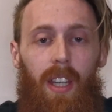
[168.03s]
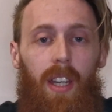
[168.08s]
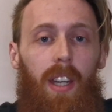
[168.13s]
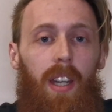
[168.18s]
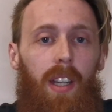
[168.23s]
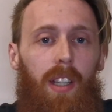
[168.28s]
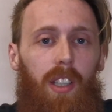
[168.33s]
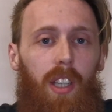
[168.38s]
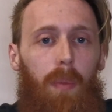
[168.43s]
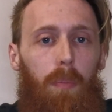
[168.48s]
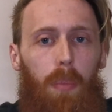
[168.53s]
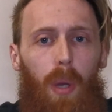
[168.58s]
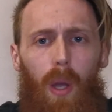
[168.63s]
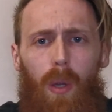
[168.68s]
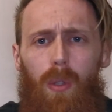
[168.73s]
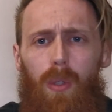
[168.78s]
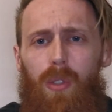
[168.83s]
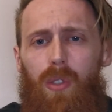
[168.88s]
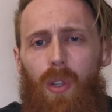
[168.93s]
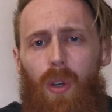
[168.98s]

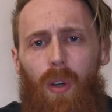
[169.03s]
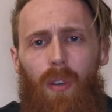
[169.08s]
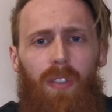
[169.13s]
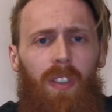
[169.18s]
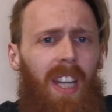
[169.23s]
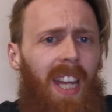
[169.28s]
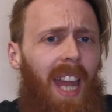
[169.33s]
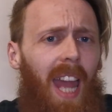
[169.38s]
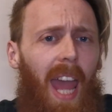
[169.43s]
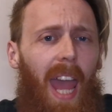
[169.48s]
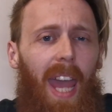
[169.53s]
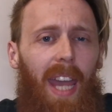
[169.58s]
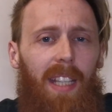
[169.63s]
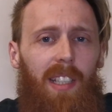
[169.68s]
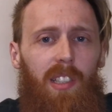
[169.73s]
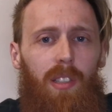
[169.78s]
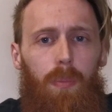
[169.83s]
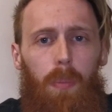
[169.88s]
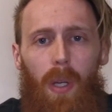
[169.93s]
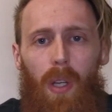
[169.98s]
composed of
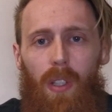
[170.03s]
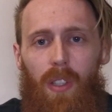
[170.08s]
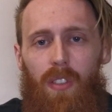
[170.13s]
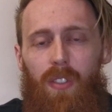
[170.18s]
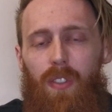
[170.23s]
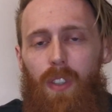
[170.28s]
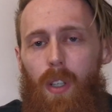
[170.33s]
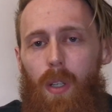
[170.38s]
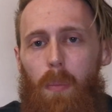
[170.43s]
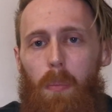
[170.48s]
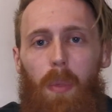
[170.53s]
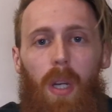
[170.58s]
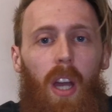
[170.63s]
experts from